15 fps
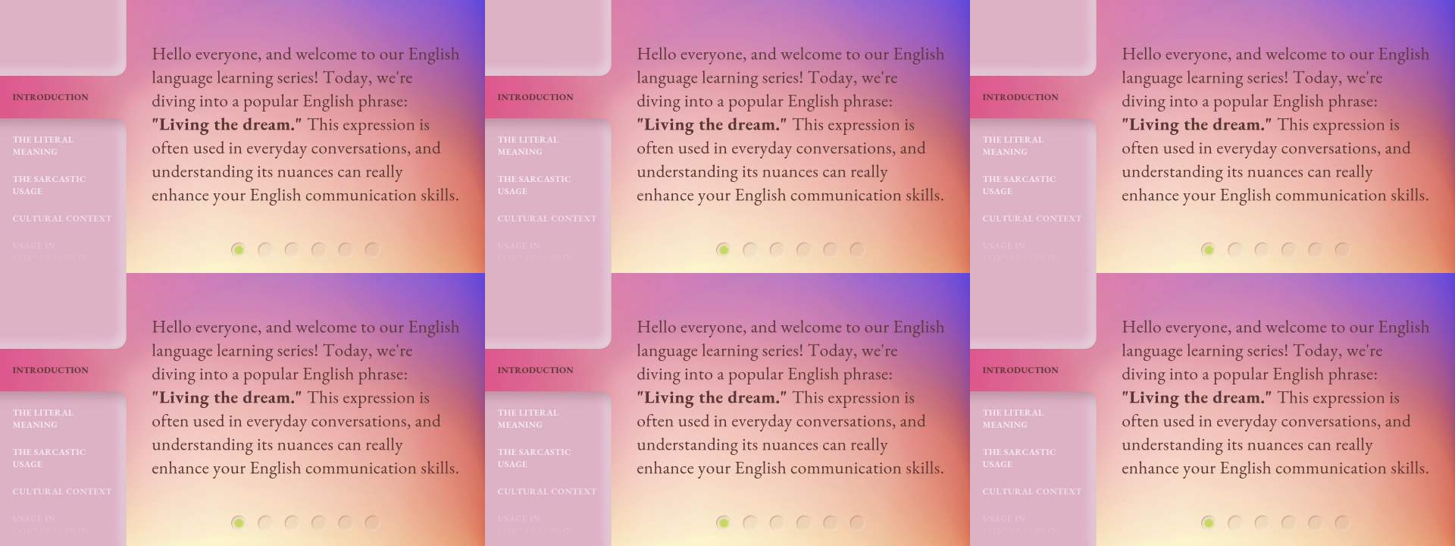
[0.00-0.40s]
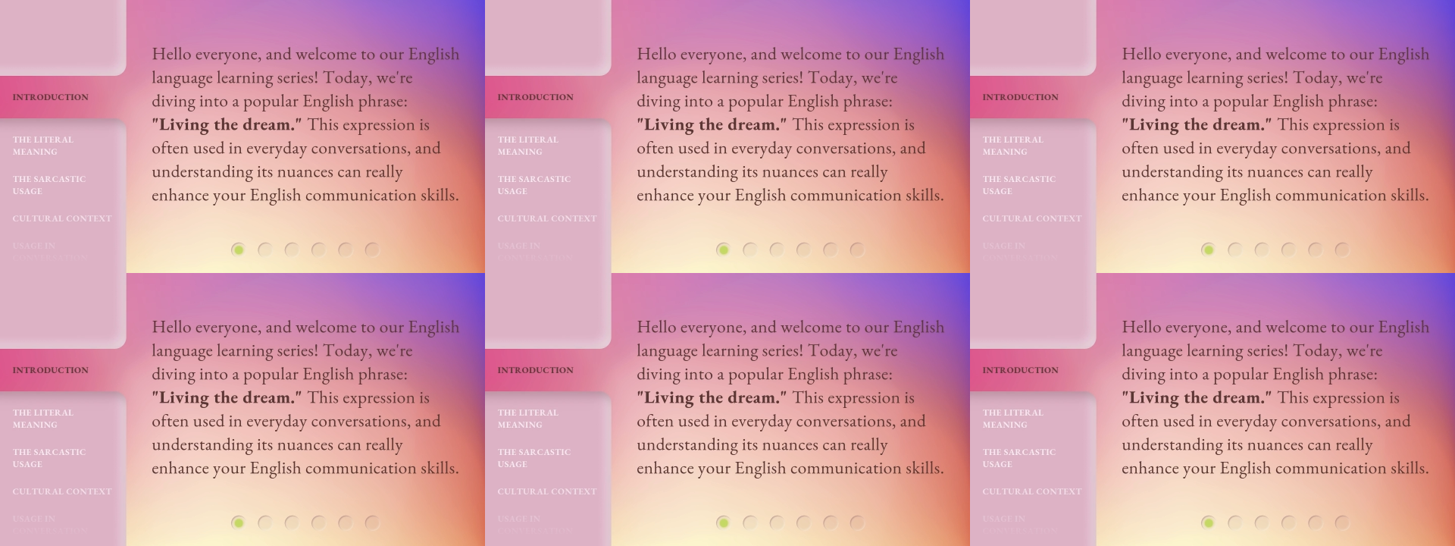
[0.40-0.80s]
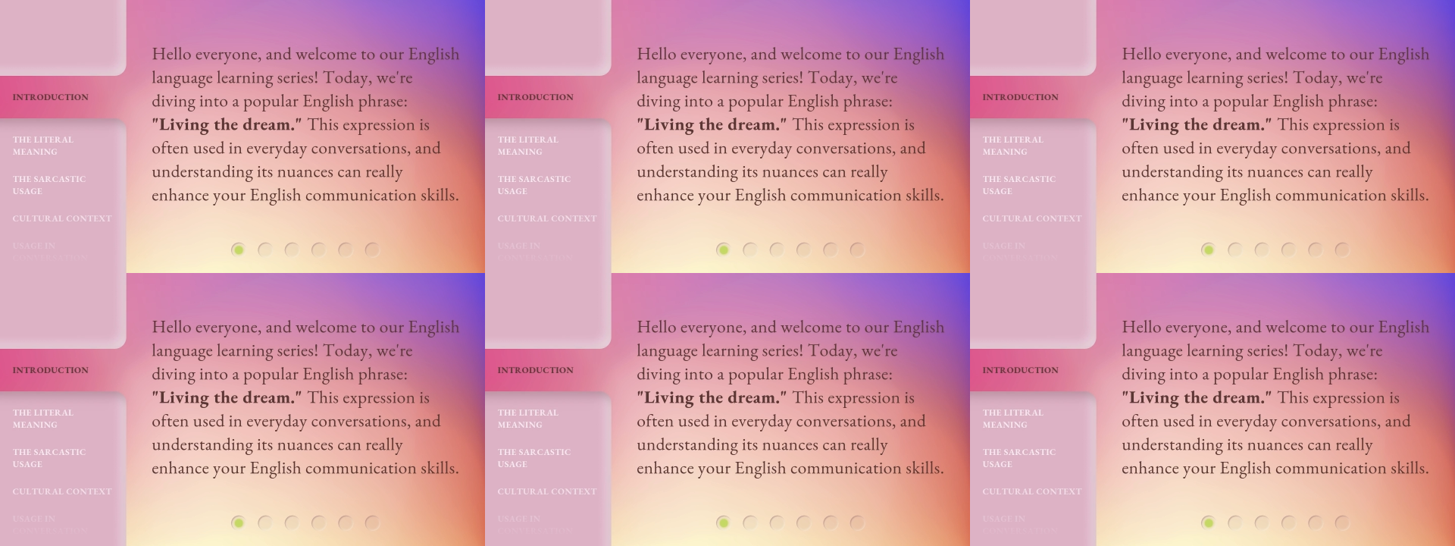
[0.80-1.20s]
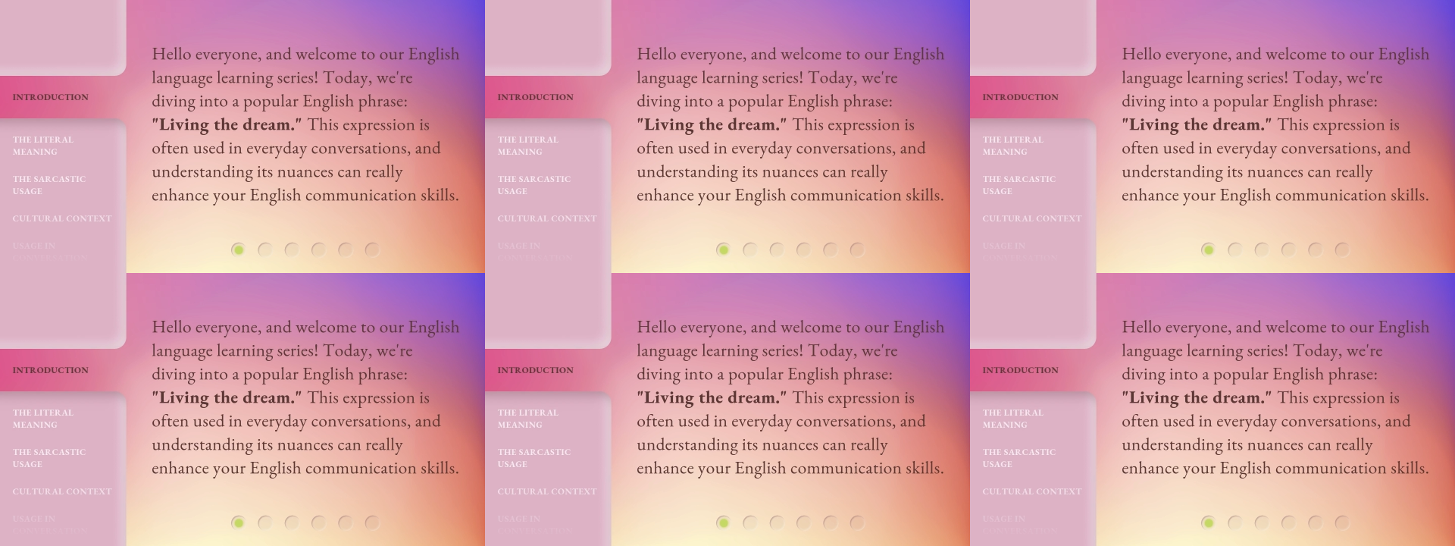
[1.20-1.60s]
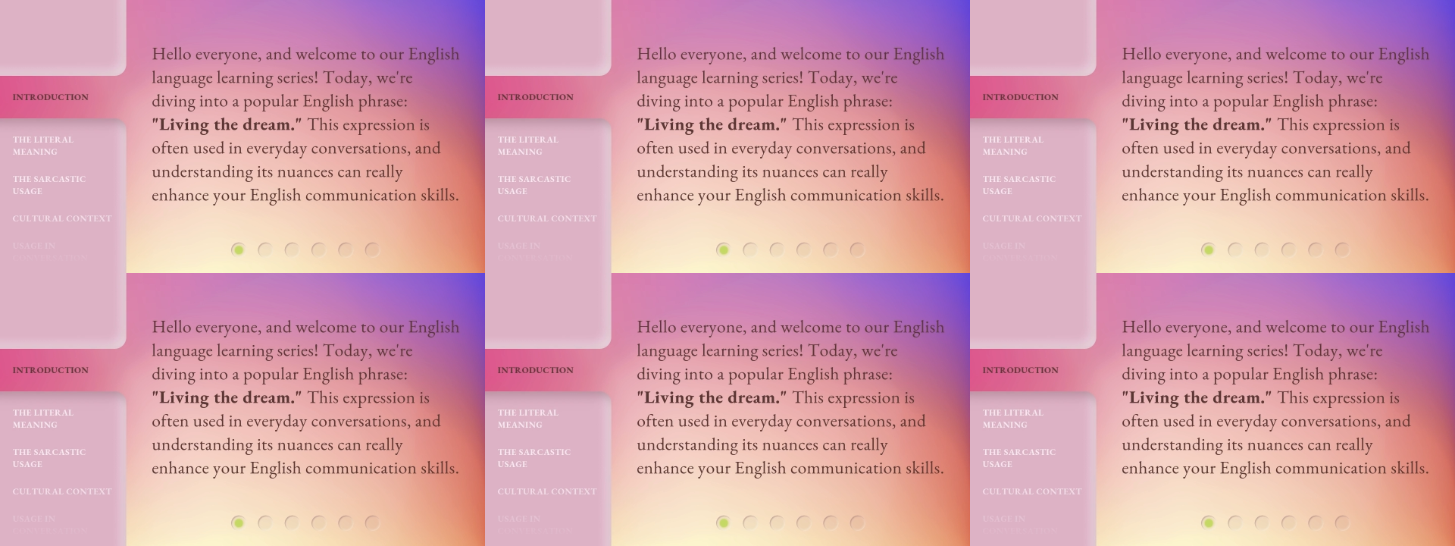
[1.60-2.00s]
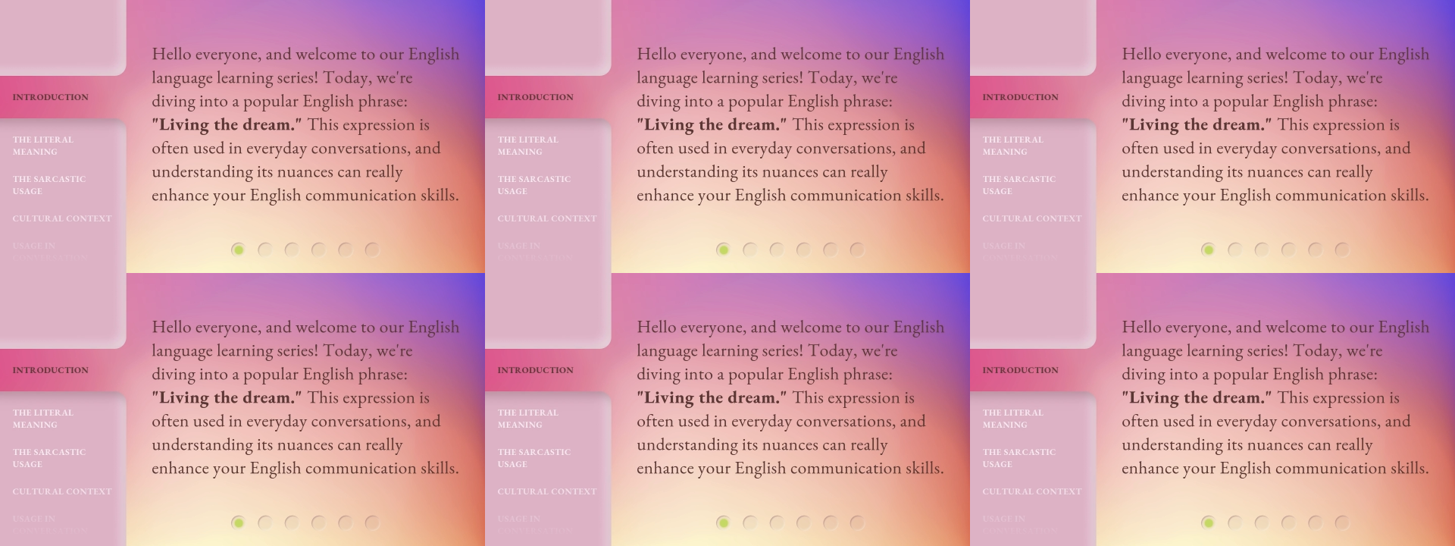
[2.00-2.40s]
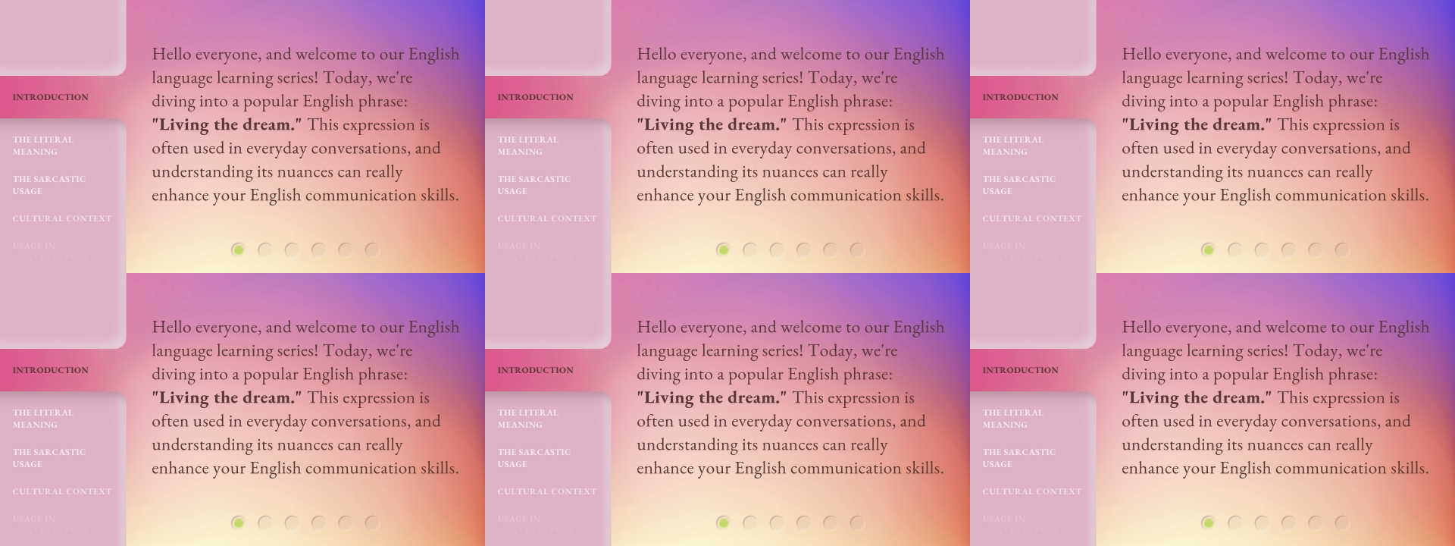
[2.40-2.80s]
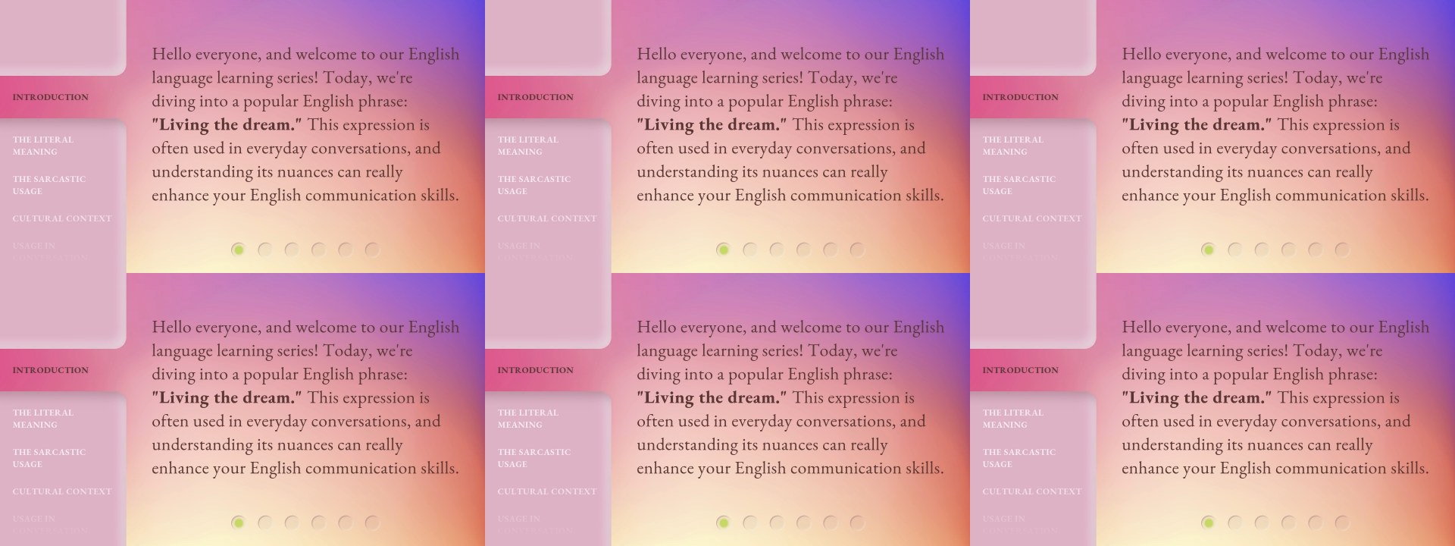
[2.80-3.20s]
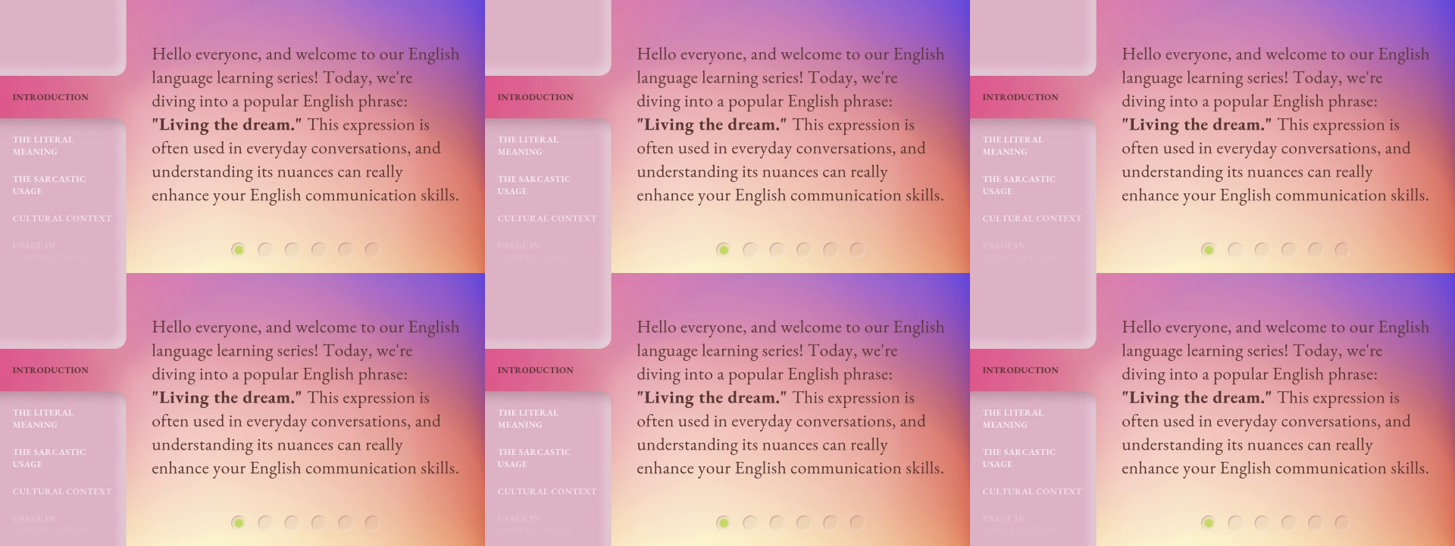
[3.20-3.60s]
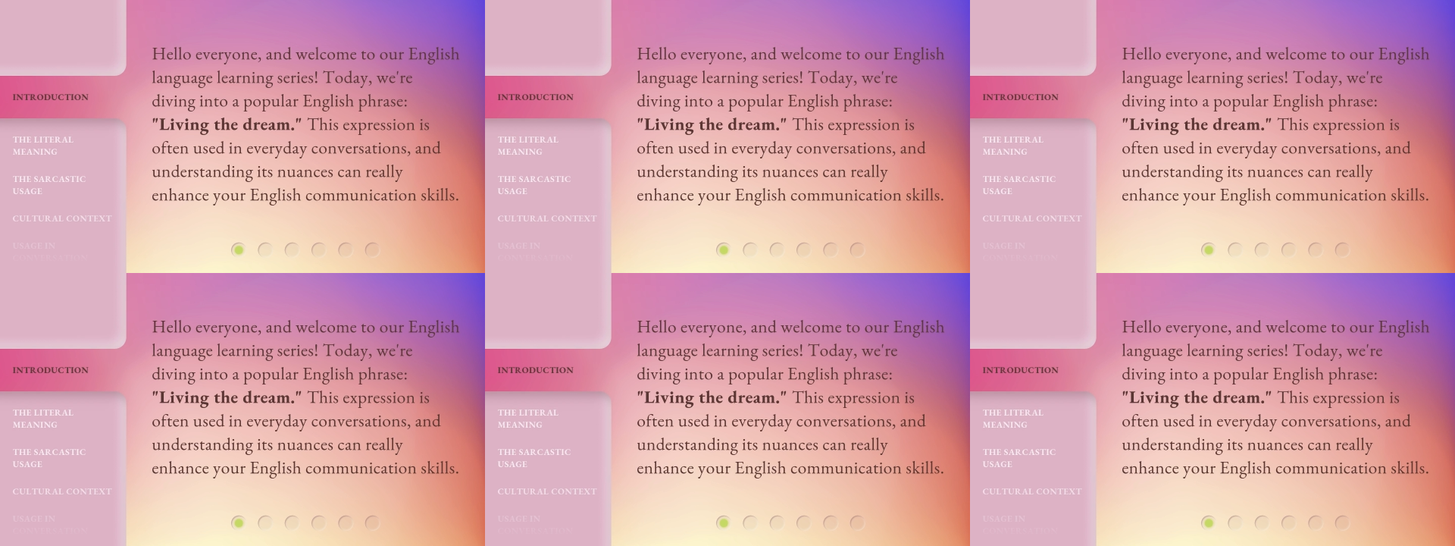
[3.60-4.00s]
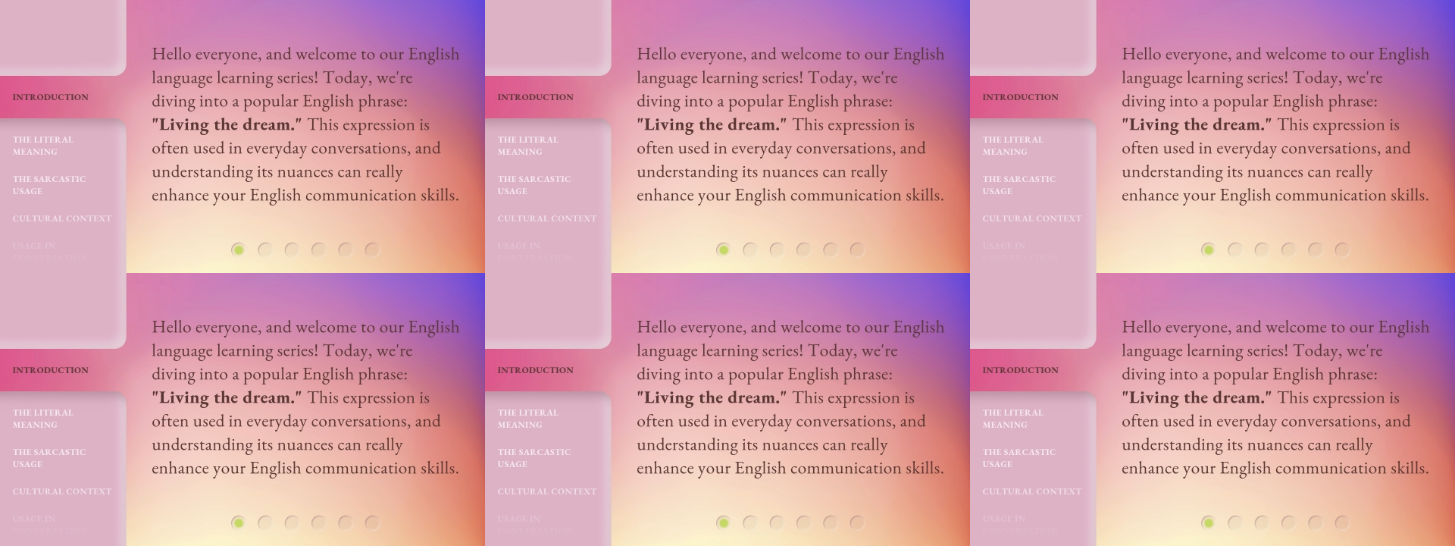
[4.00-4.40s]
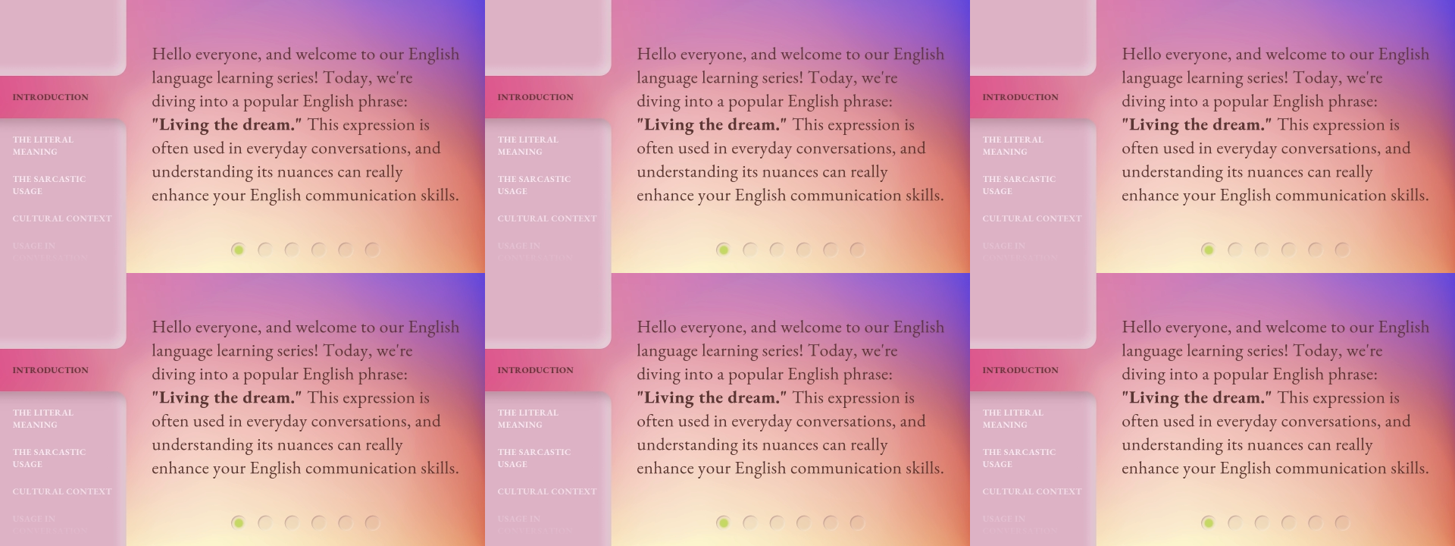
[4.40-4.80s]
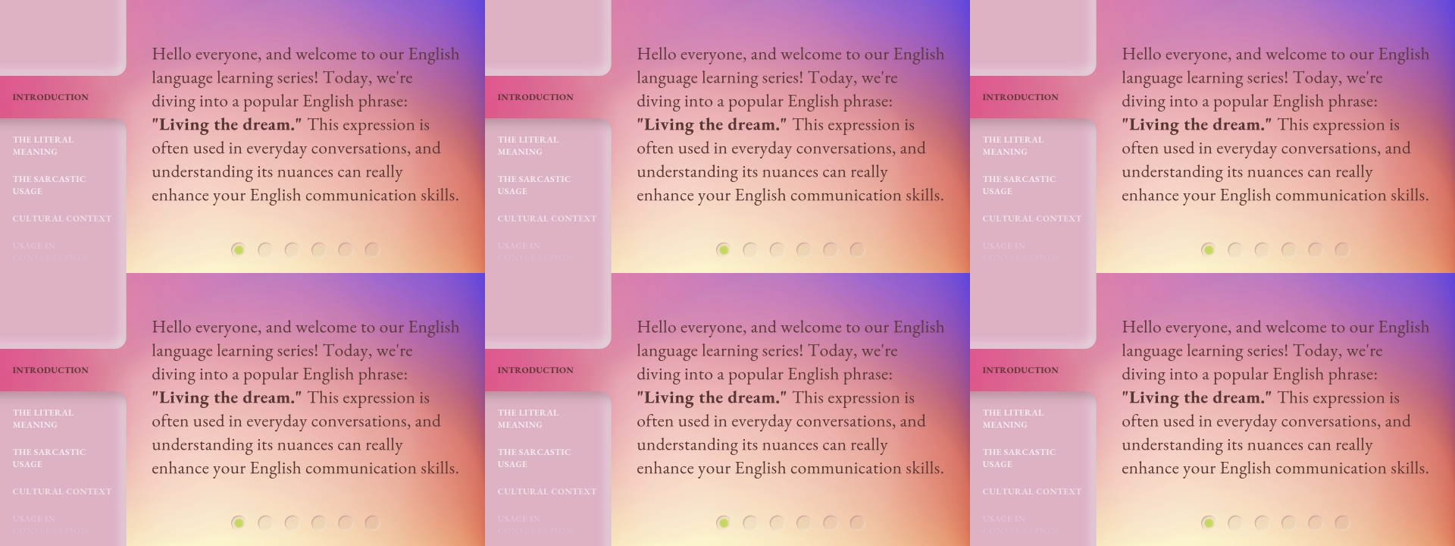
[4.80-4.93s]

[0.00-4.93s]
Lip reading: No face is visible, so there are no lips to read.